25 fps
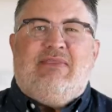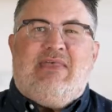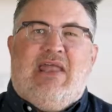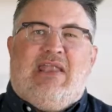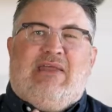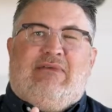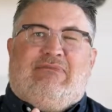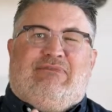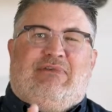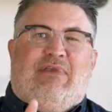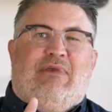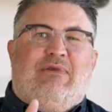
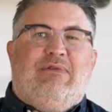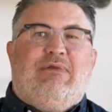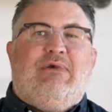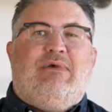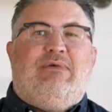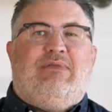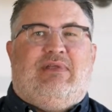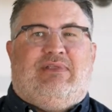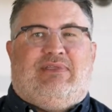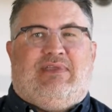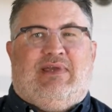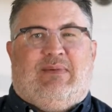that if you
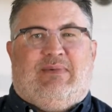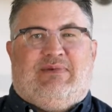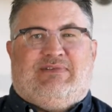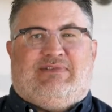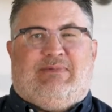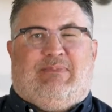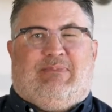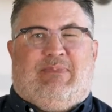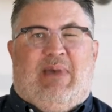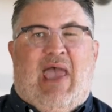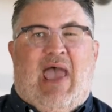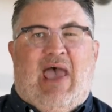knew that there
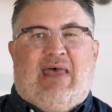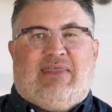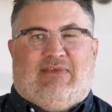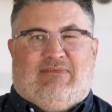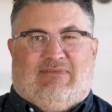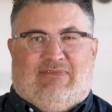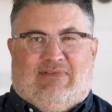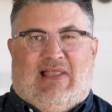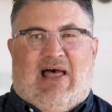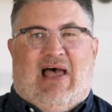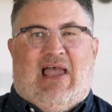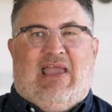was a path
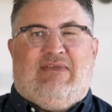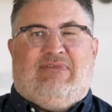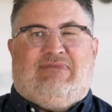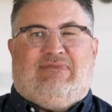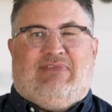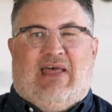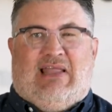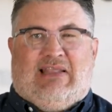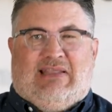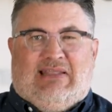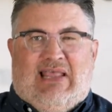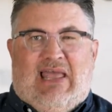of
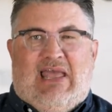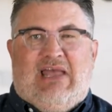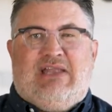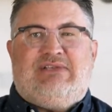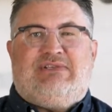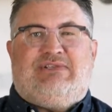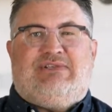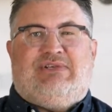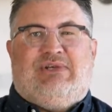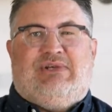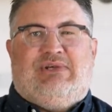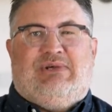life that
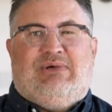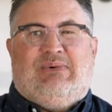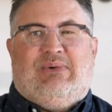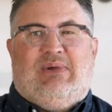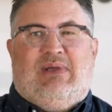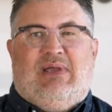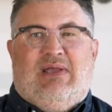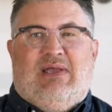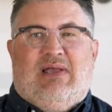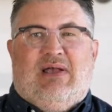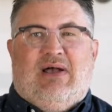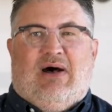led to
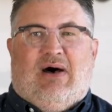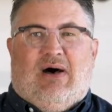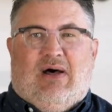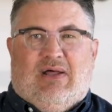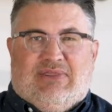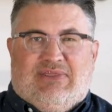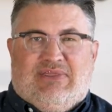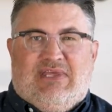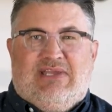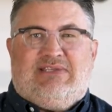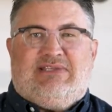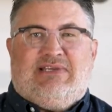
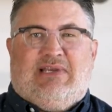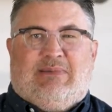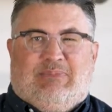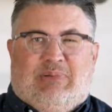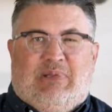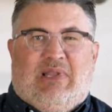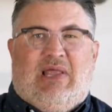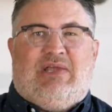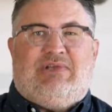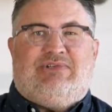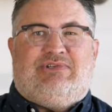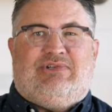authentic
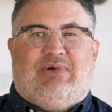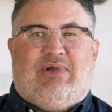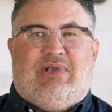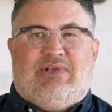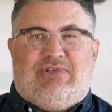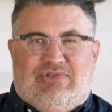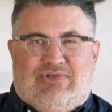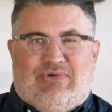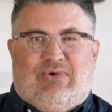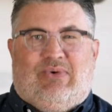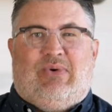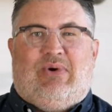pleasure
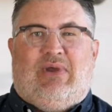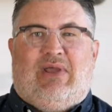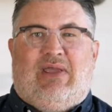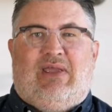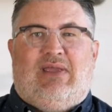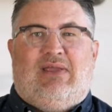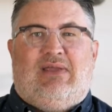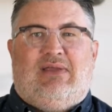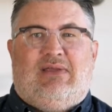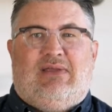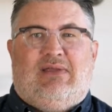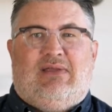and
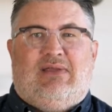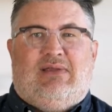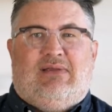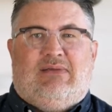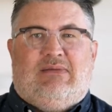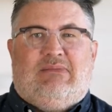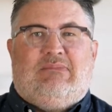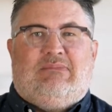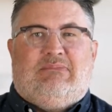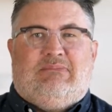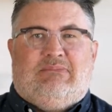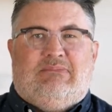joy,
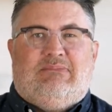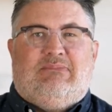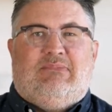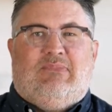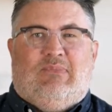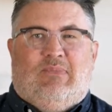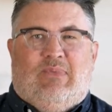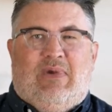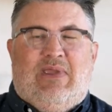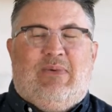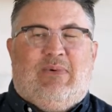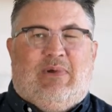
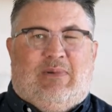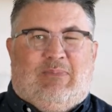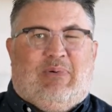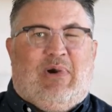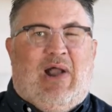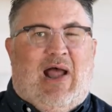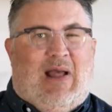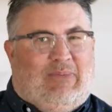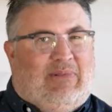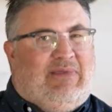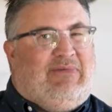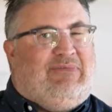we would
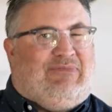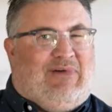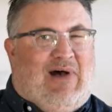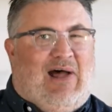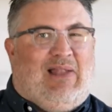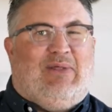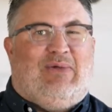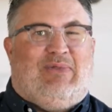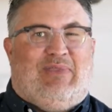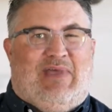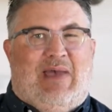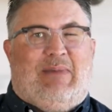probably
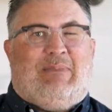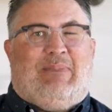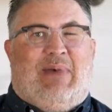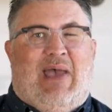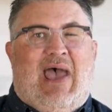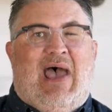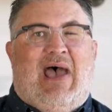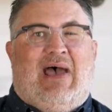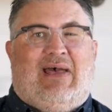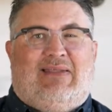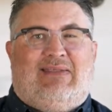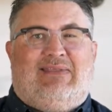follow that
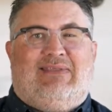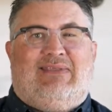path.